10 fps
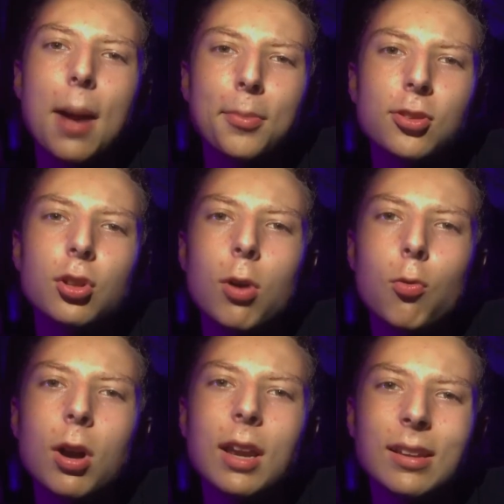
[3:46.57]
I'm still
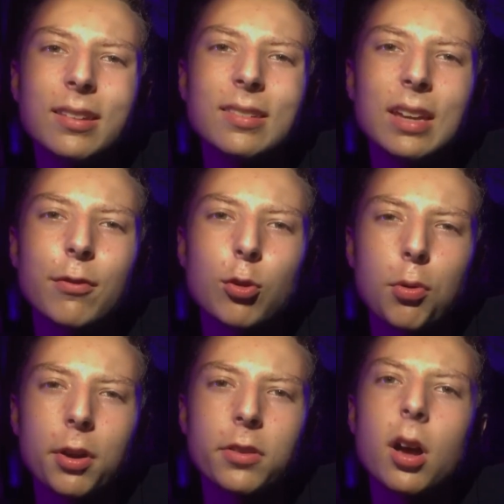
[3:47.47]
wanting to see, of
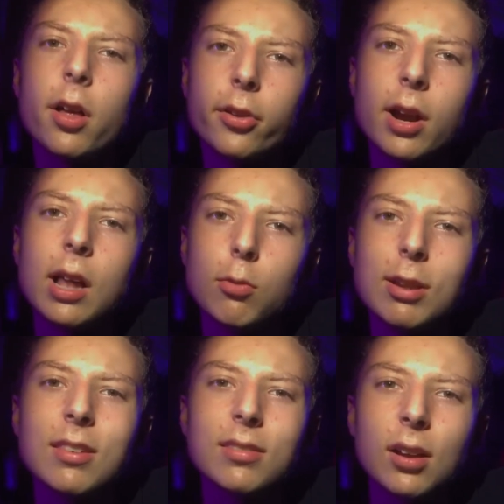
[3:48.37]
course, other
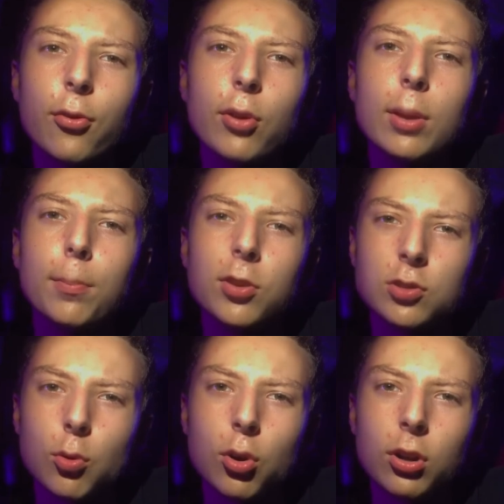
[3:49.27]
Halloween stuff in
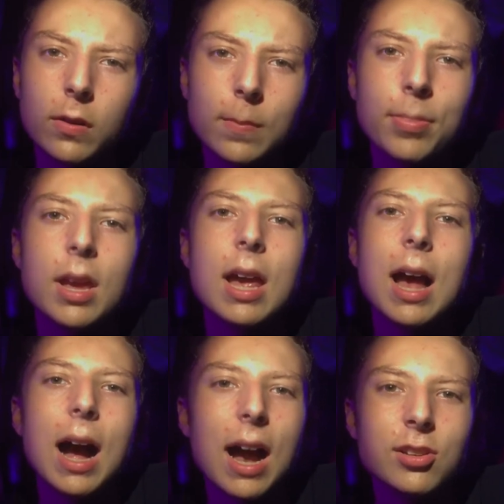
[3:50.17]
stores.
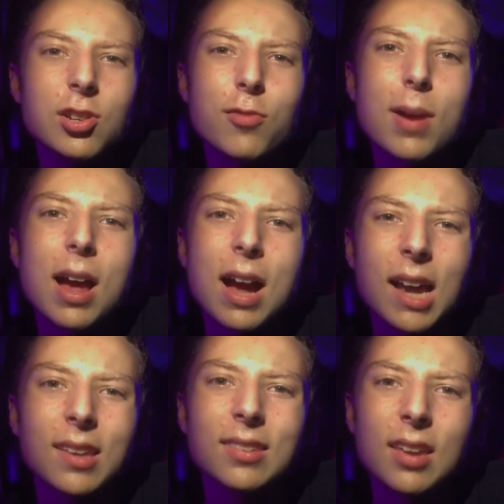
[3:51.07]
I do have my
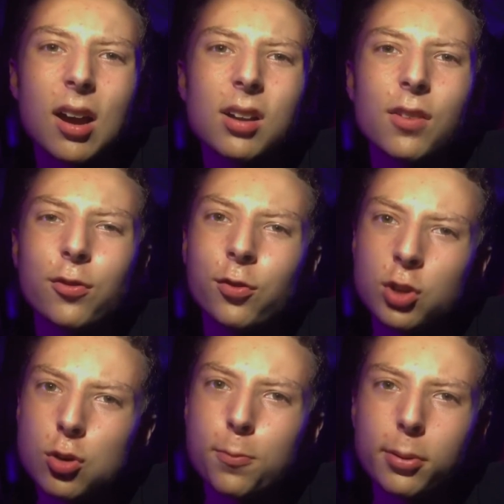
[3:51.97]
eyes set on a
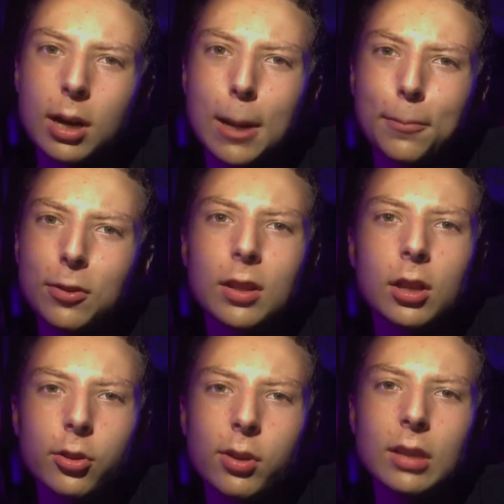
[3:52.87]
few props,
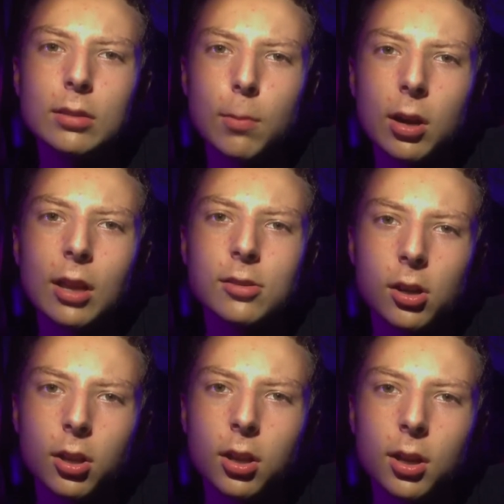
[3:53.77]
including Demonic
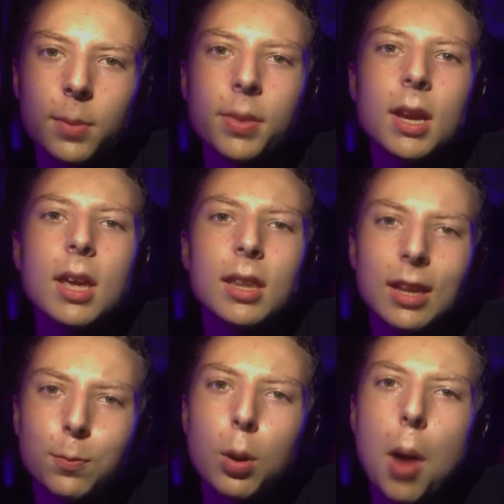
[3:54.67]
Dahlia.
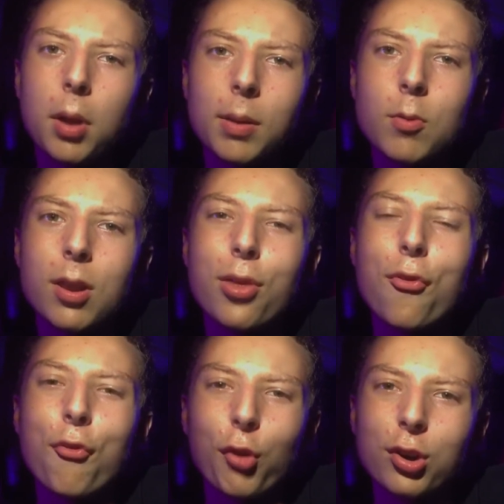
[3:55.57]
That's probably going to be one of the
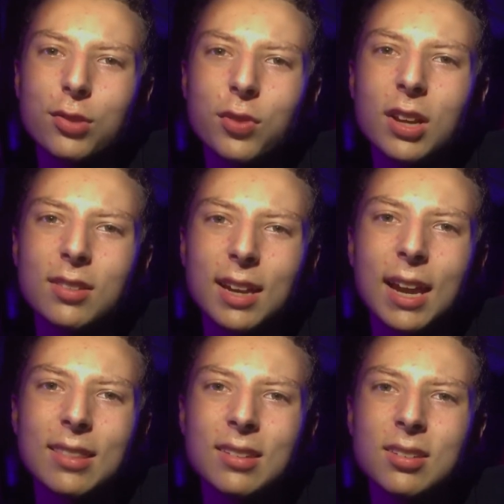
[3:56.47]
first things I
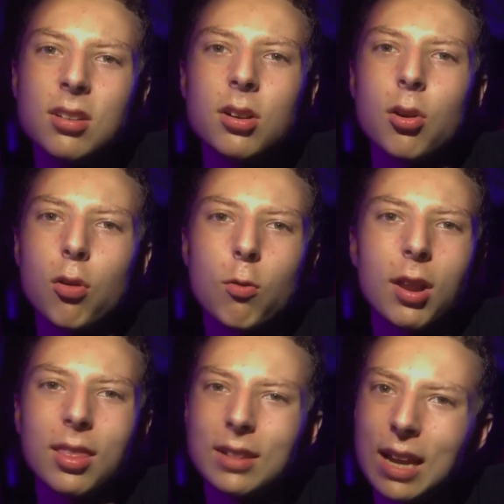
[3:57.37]
get this year, or one
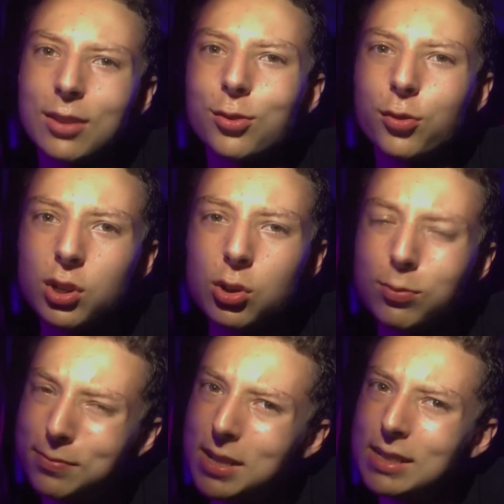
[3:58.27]
of the last few.
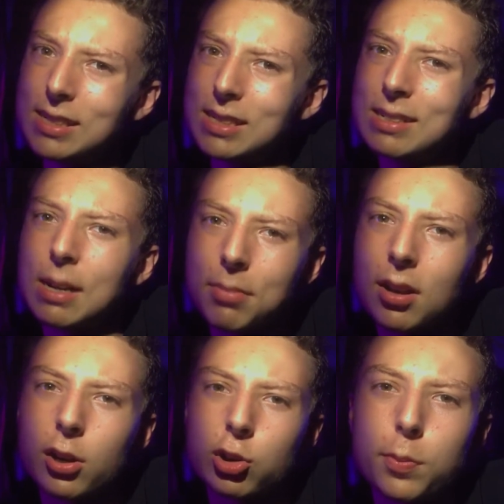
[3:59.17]
I'm not
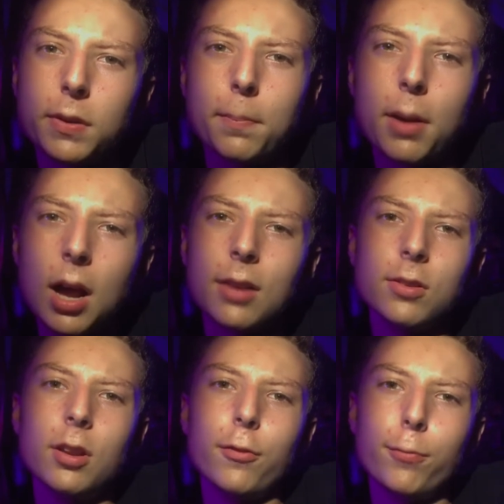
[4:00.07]
one percent
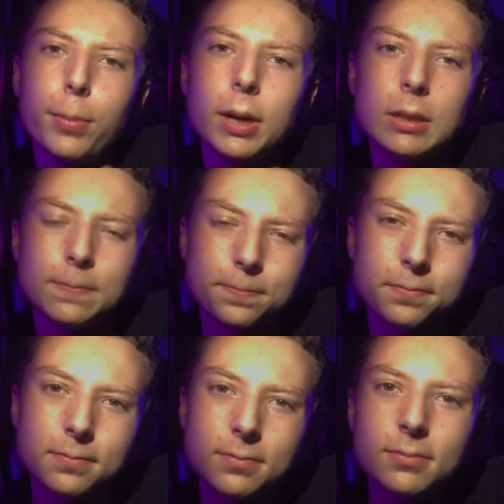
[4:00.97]
positive, but
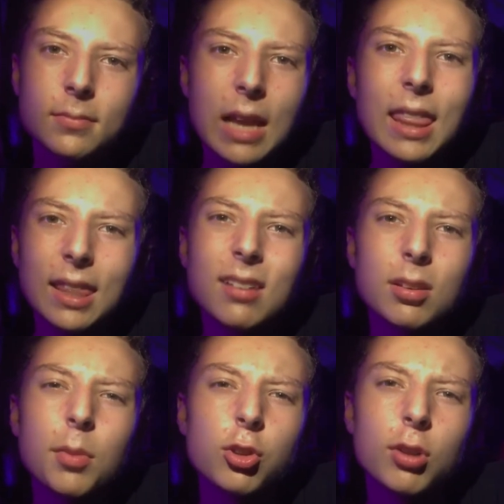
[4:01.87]
at least
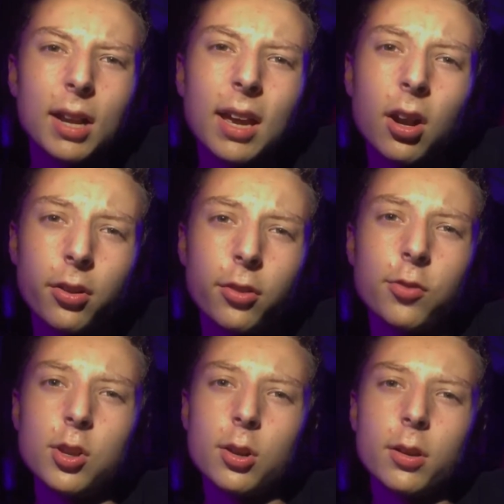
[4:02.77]
I'm going to try to get her
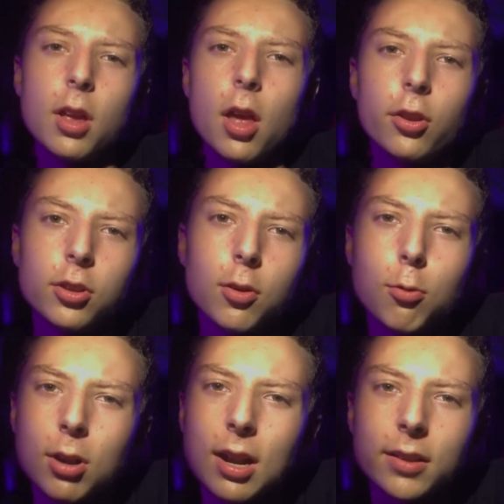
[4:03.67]
this year. So
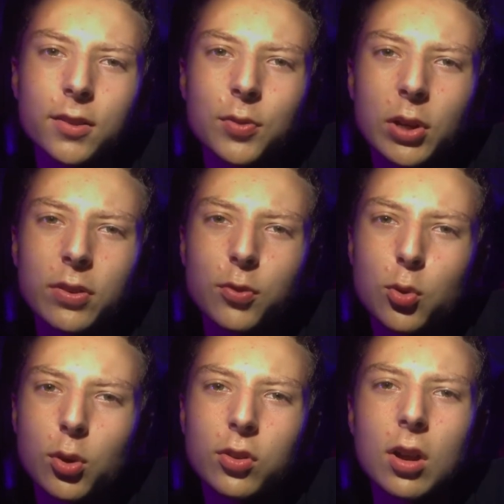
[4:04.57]
what are your guys' thoughts, of
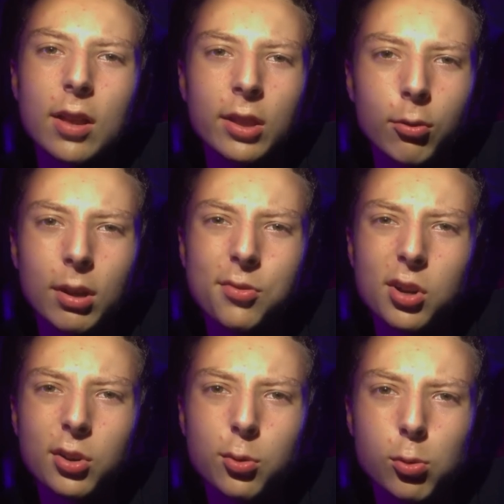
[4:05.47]
course, on the
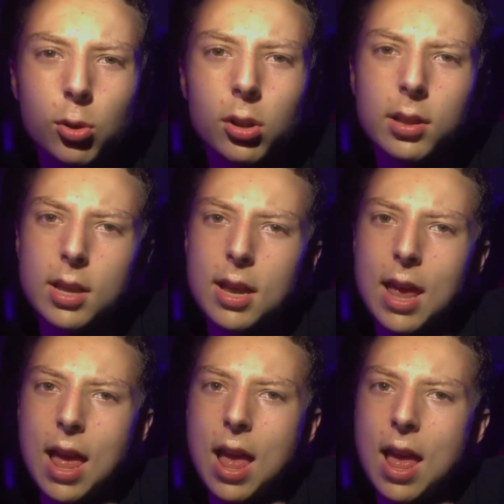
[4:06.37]
Graveyard Ghoul?
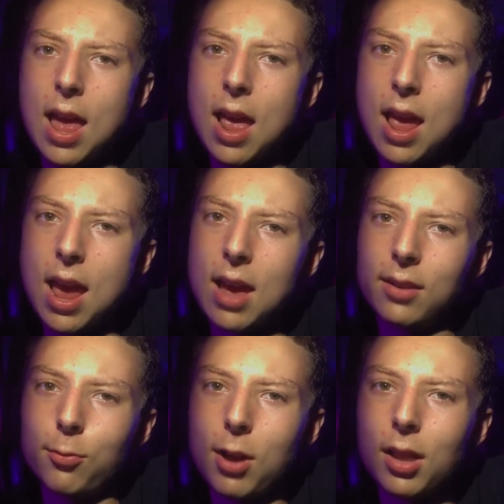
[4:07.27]

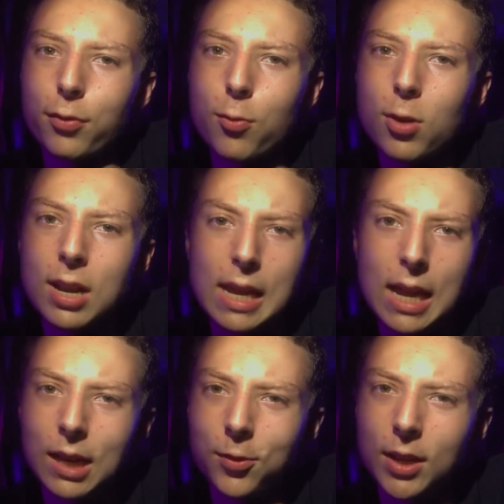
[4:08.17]
And, well, everyone,
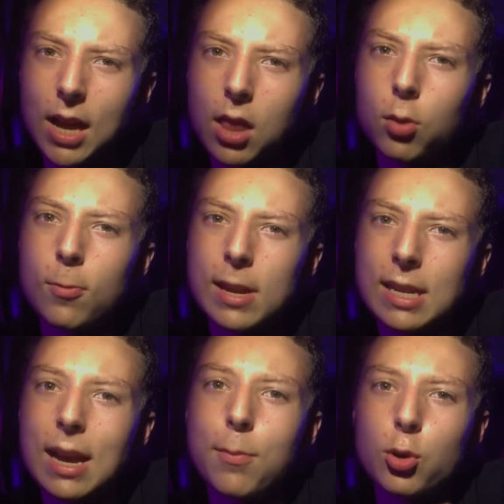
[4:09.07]
anything
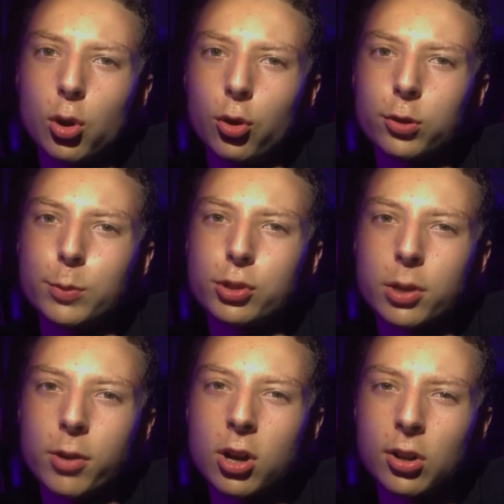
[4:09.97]
Halloween, I'm your host, Mister
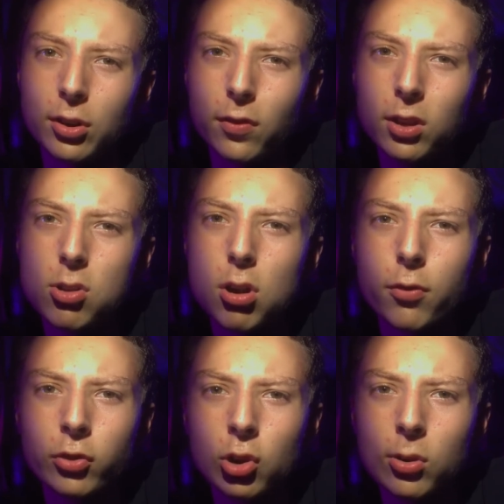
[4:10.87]
Halloween Haunter. Thank you all
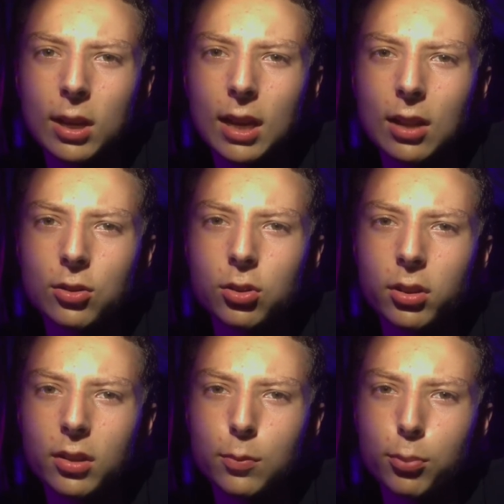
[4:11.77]
for tuning in to
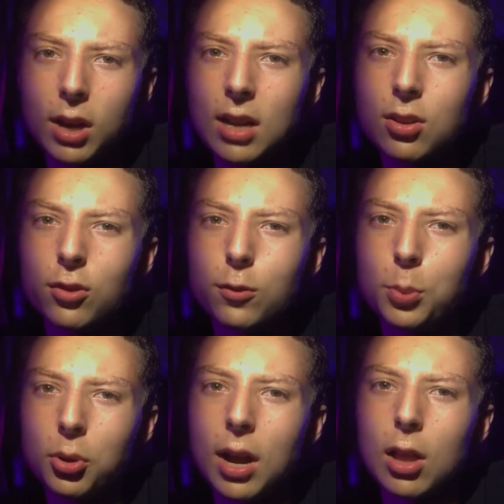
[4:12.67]
this brand new
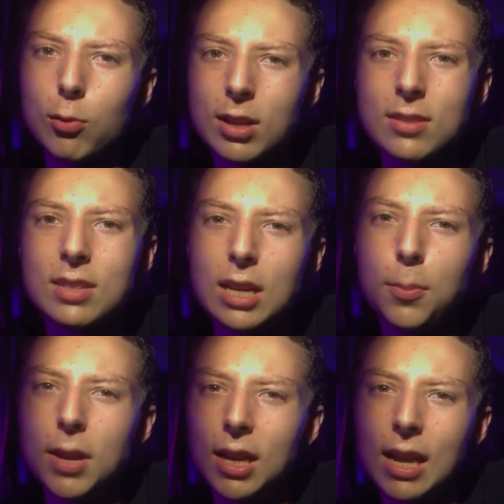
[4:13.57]
Spirit Halloween
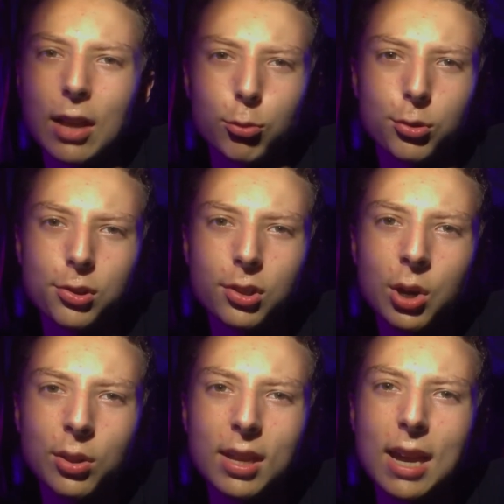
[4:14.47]
sneak peek as we're
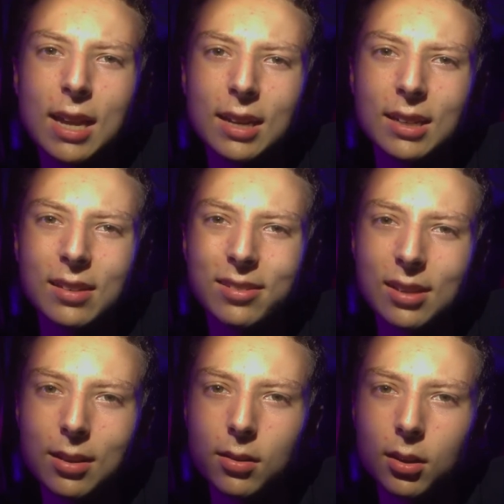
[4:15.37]
slowly ending the
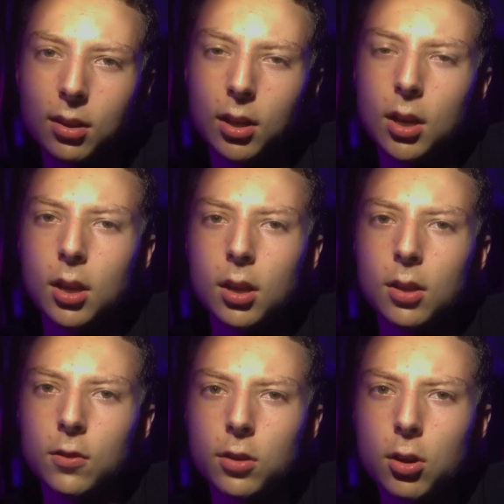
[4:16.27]
season.
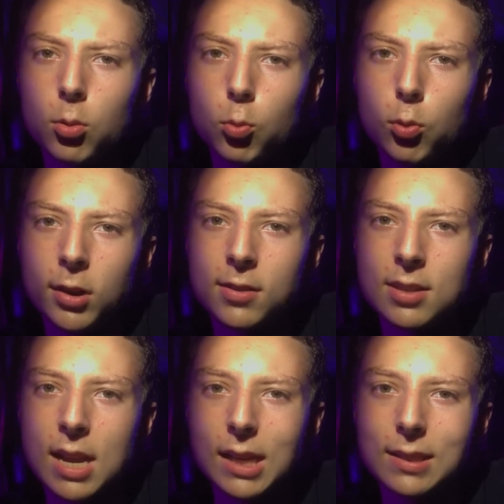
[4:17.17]
So,
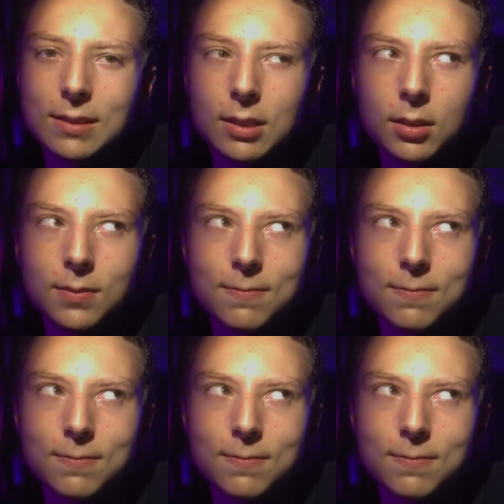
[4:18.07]
what's next?